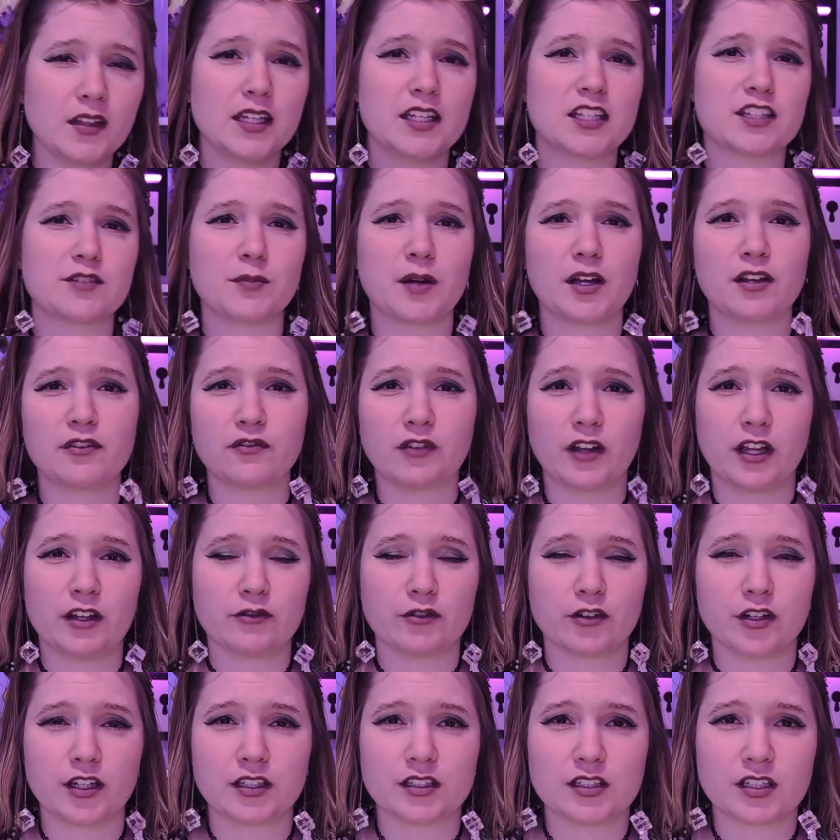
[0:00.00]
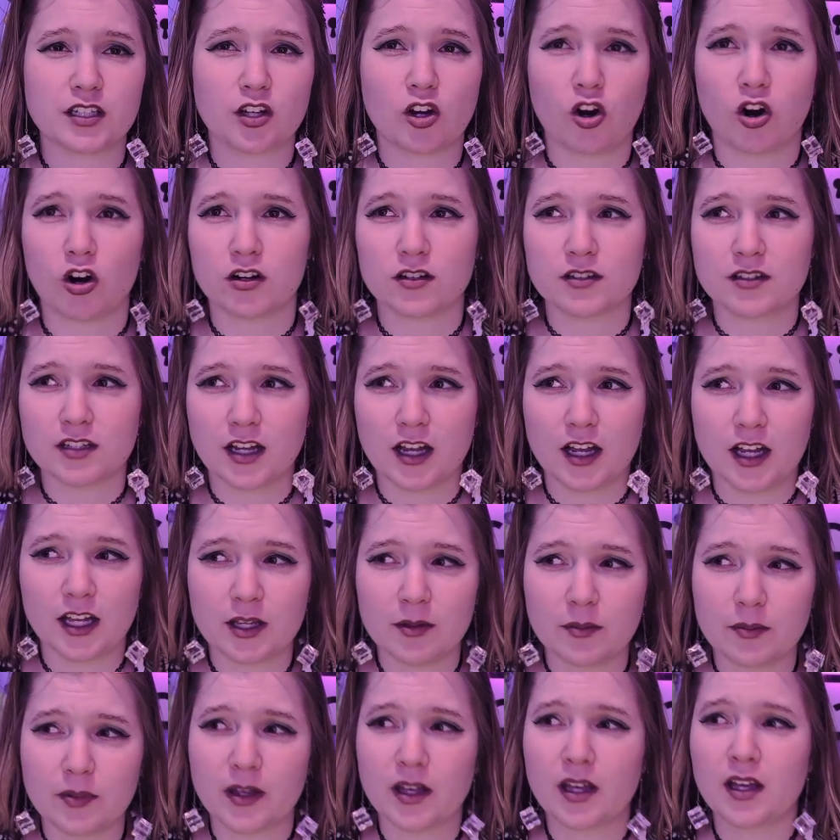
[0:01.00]
is my favorite card
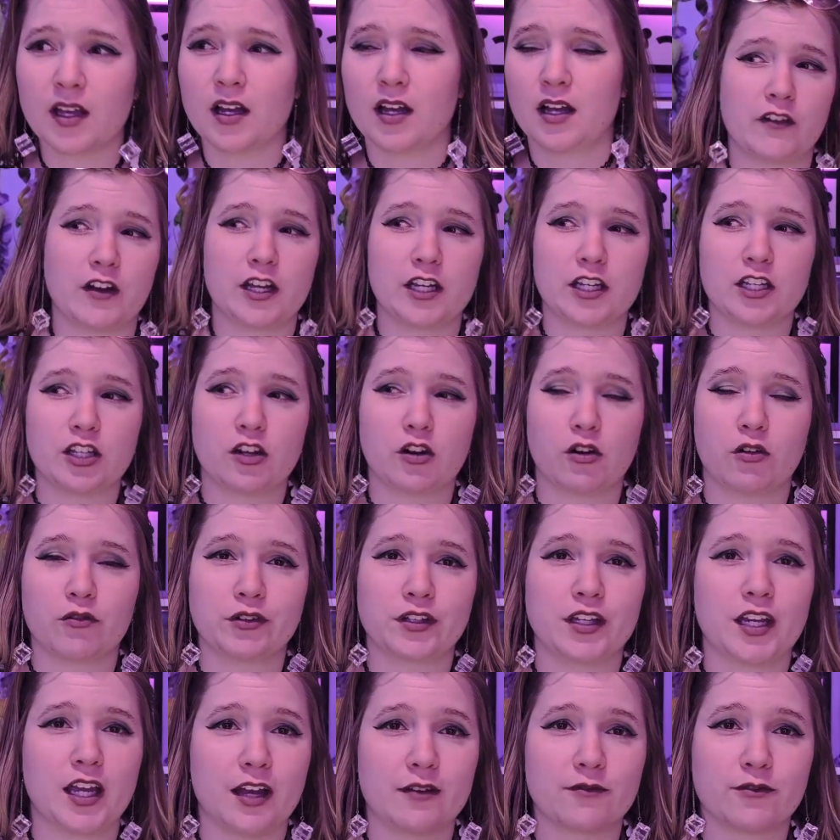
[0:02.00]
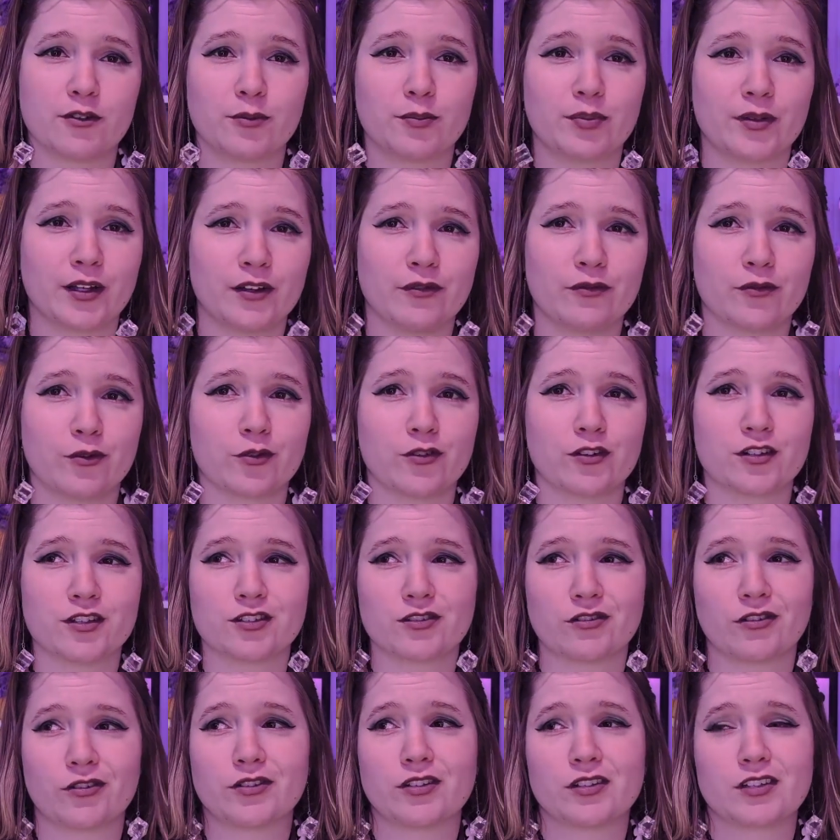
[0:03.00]
type. If I could only ever play
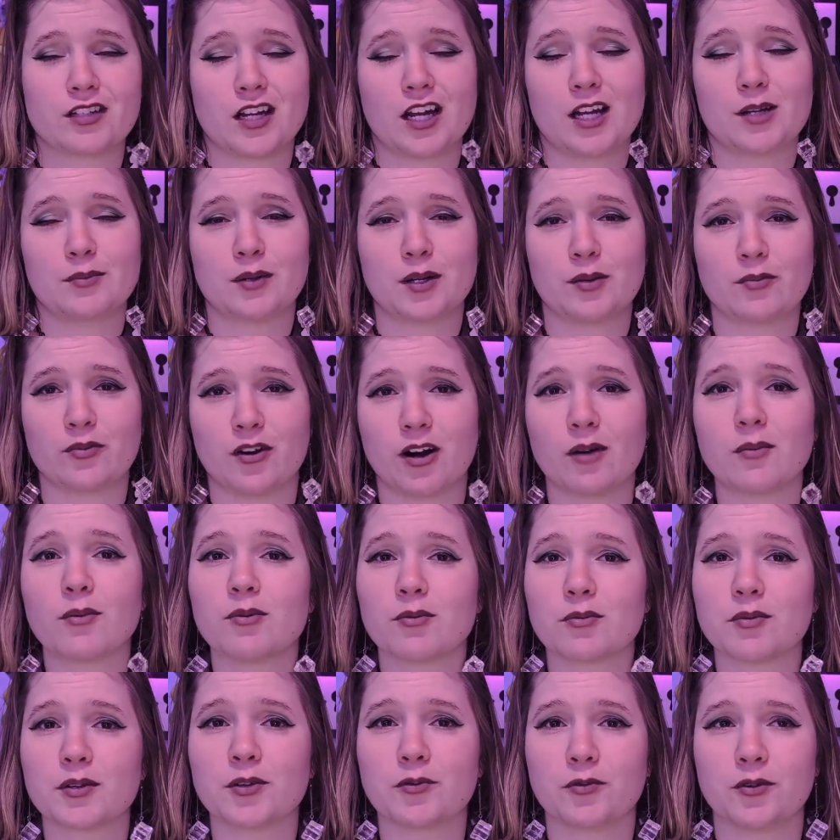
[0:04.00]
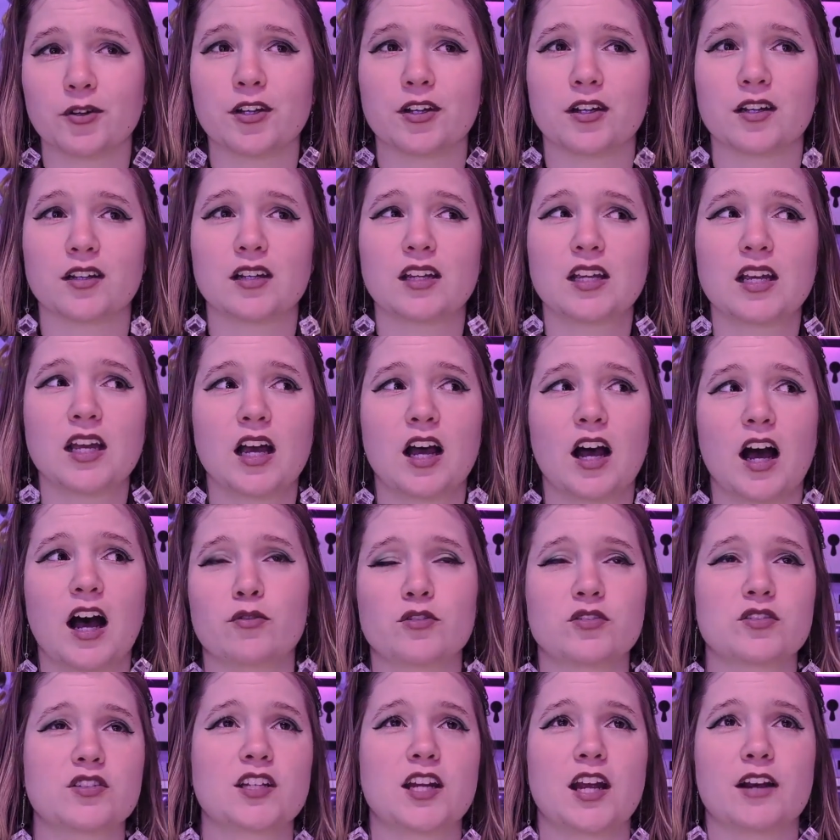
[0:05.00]
forests all the time, I probably would.
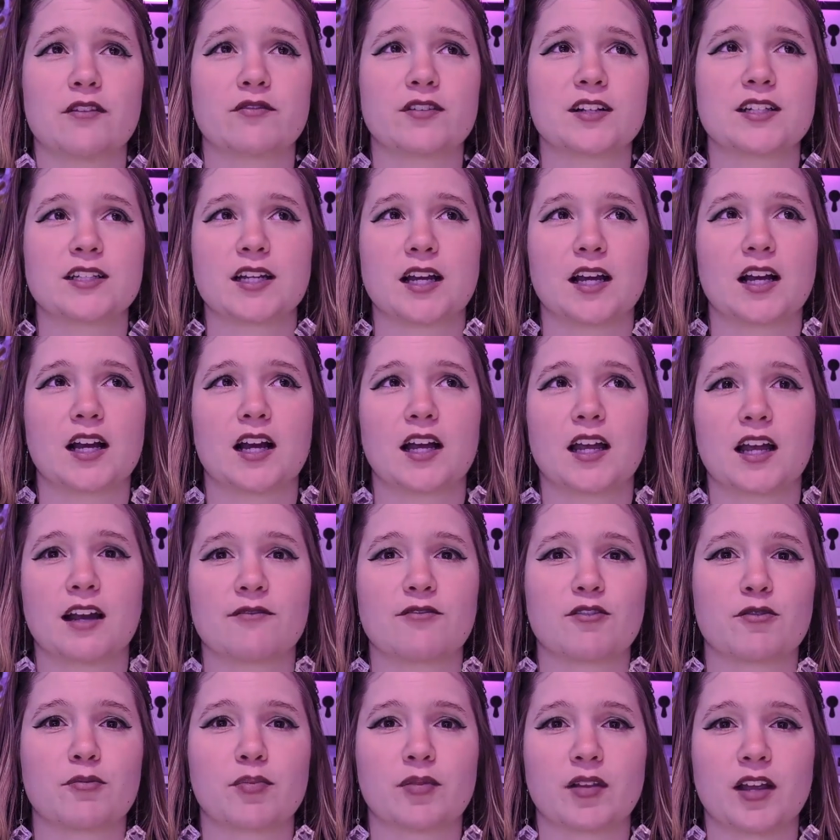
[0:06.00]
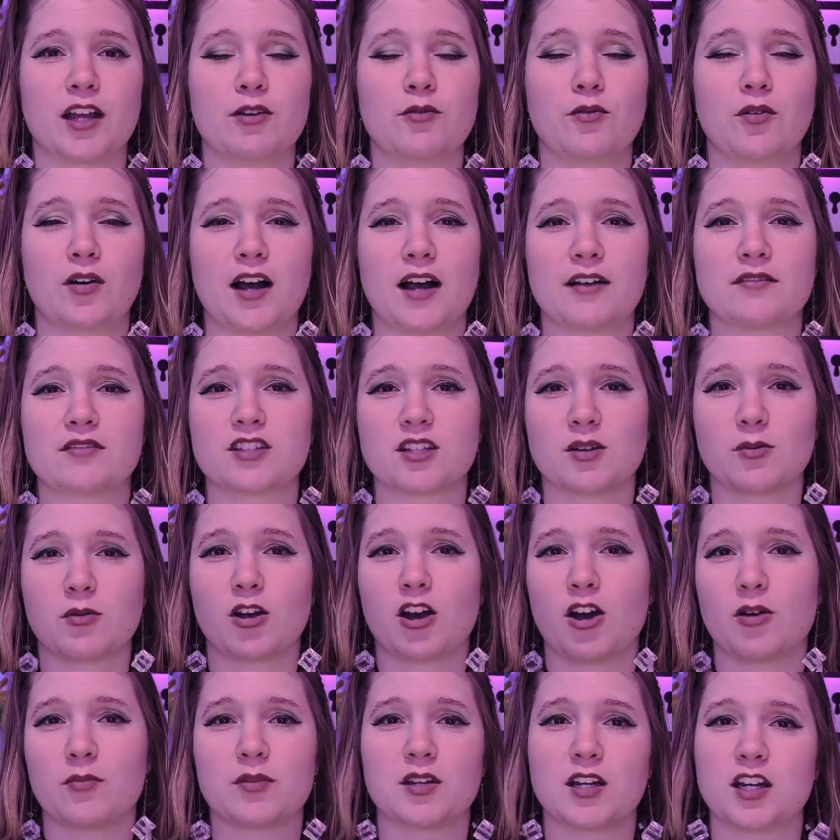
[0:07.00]
Almost every deck I ever play will have
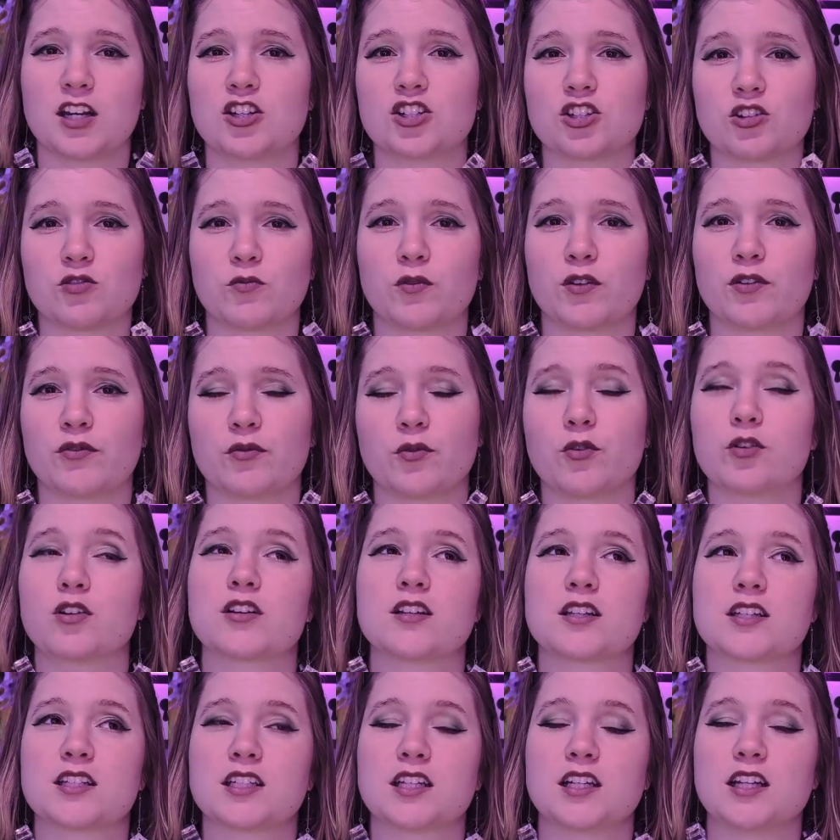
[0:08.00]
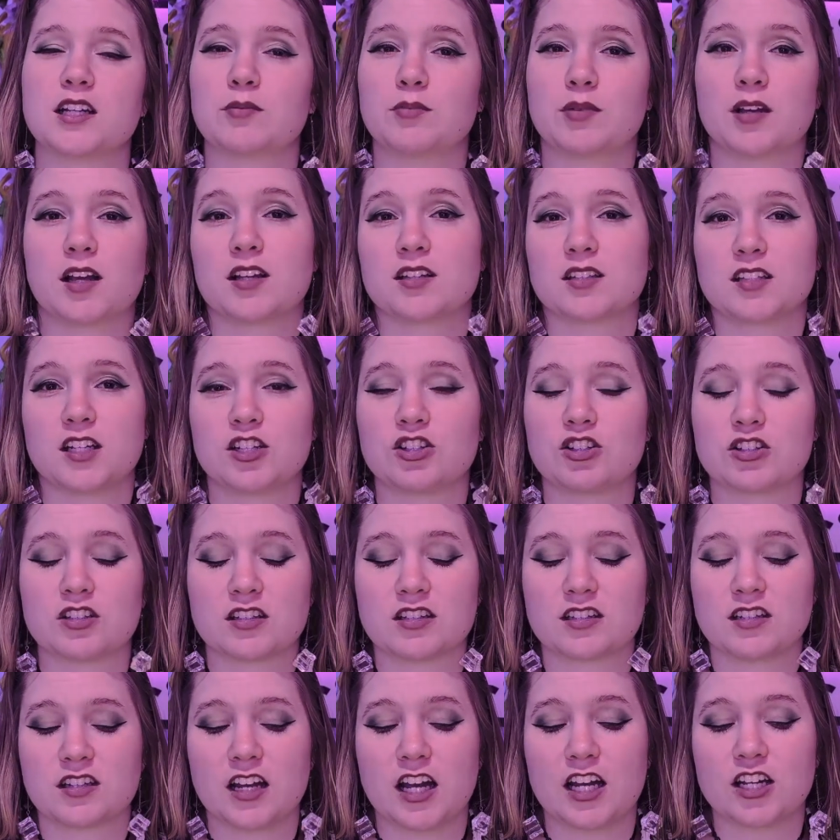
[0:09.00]
some combination with forest in it because I
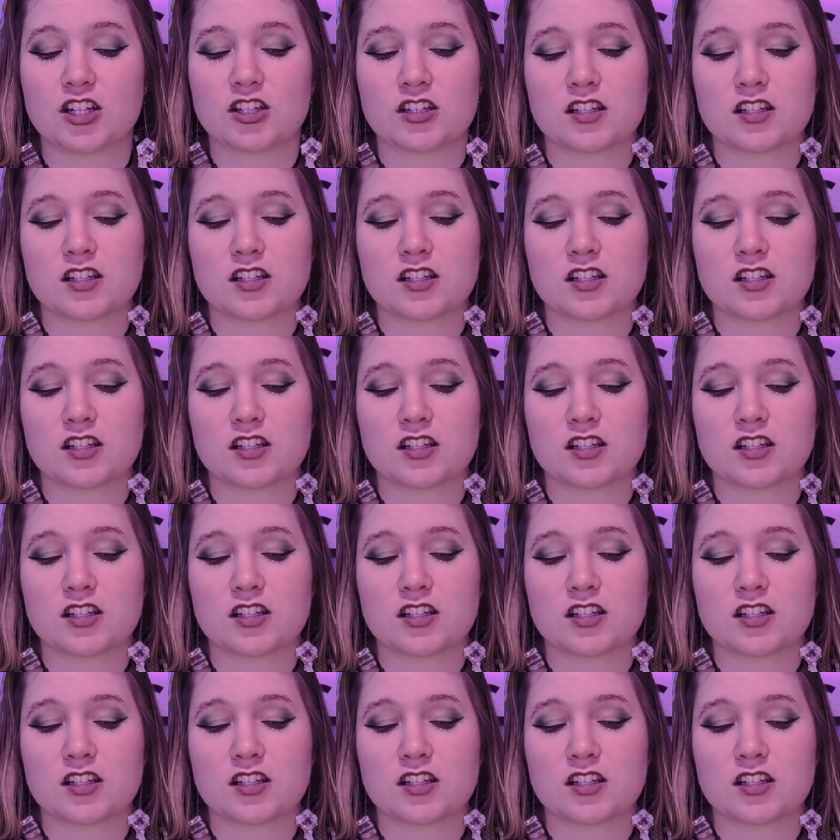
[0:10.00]
just